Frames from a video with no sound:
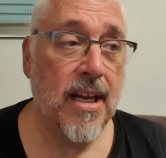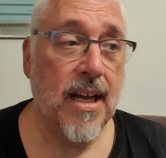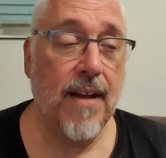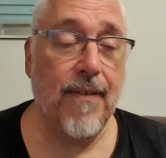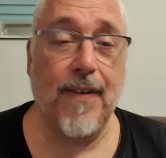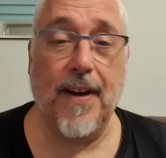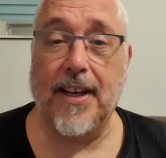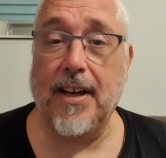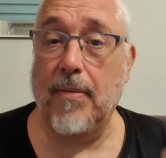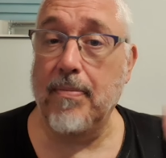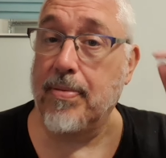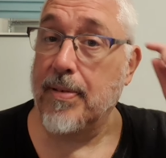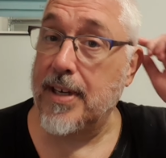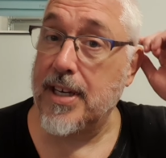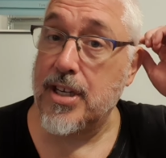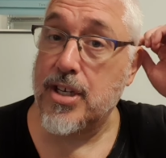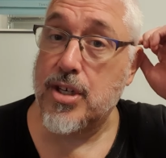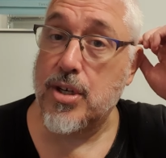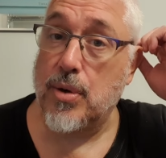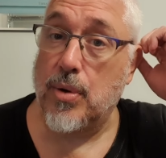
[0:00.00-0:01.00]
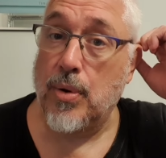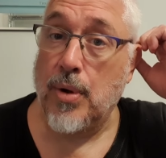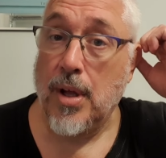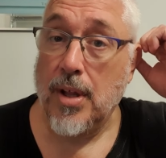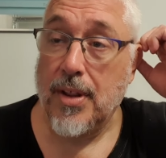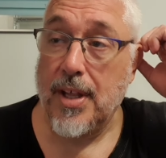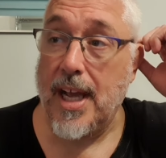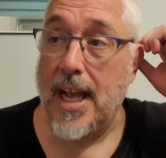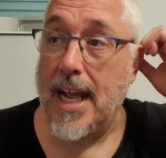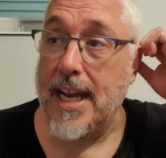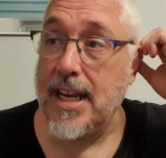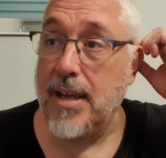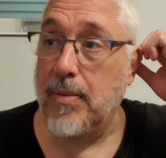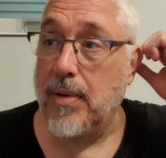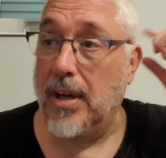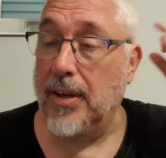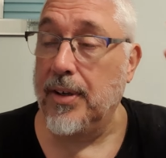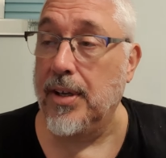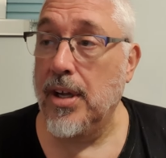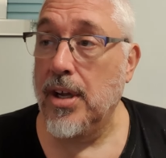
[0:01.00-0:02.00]
In fact, I'm pretty sure that
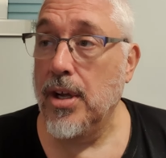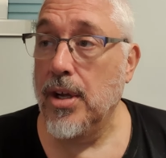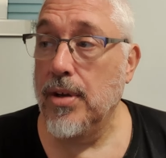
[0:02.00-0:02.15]
anyone